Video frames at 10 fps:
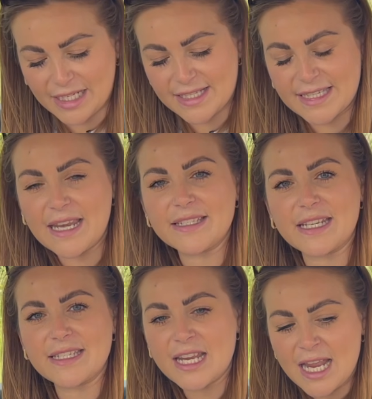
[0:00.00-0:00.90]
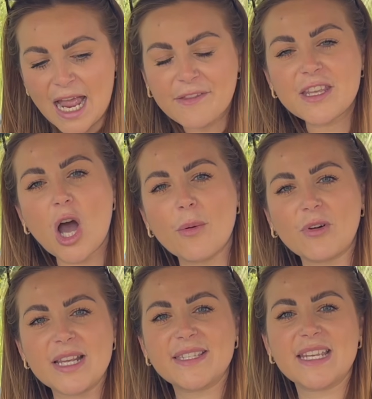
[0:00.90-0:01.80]
extended, and the
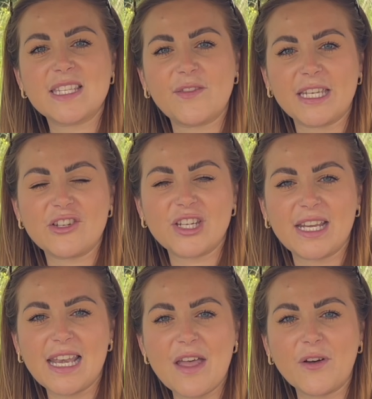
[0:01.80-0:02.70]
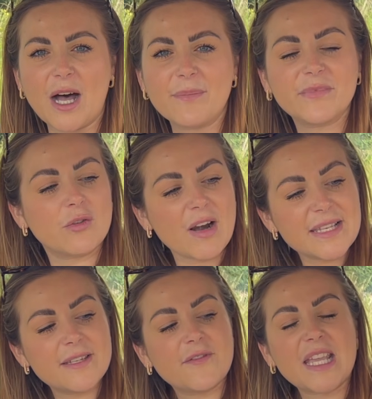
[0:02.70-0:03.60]
armrest is finished in leather. The
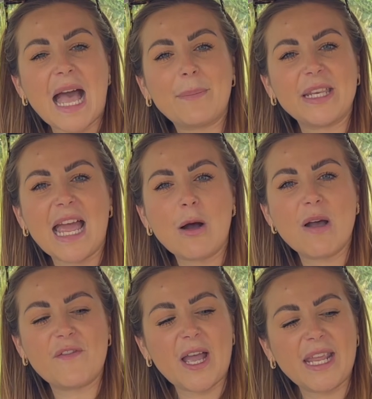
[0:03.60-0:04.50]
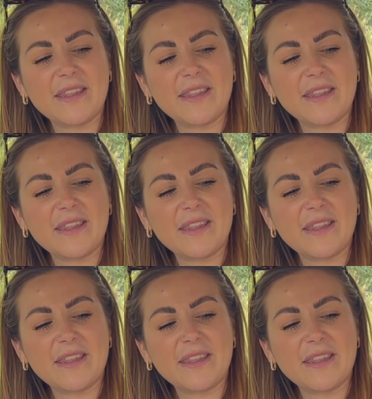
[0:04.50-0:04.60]
rest of the cabin, however, in